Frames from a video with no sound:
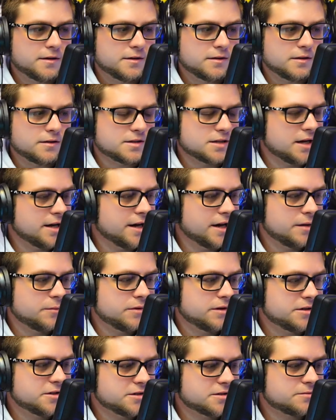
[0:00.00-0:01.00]
The time
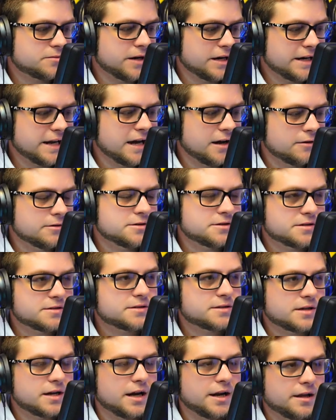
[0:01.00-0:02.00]
and just right now is
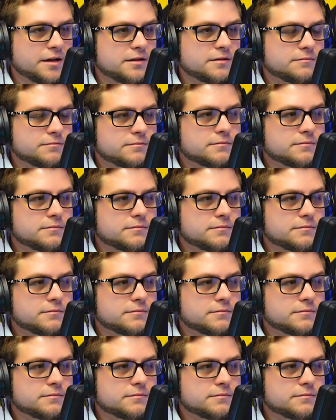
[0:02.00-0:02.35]
just kind of